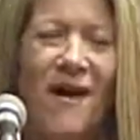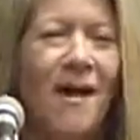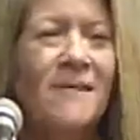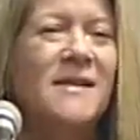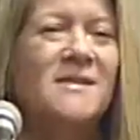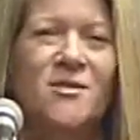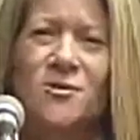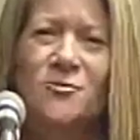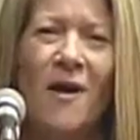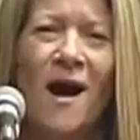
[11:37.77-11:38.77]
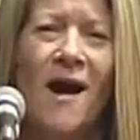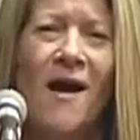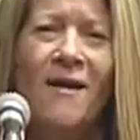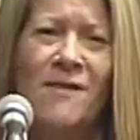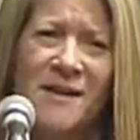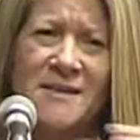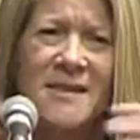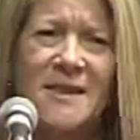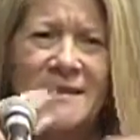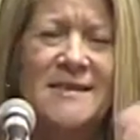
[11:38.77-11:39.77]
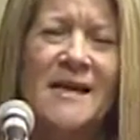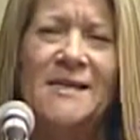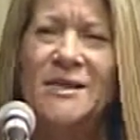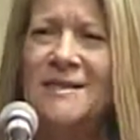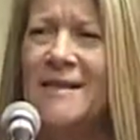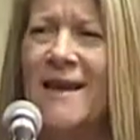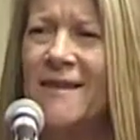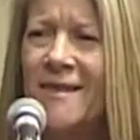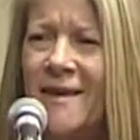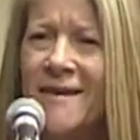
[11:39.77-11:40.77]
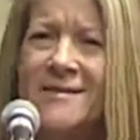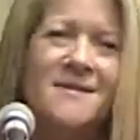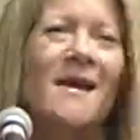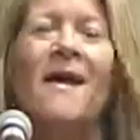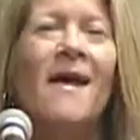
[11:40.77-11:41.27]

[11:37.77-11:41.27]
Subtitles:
I'm going to still drive, and it's going to stay just like this,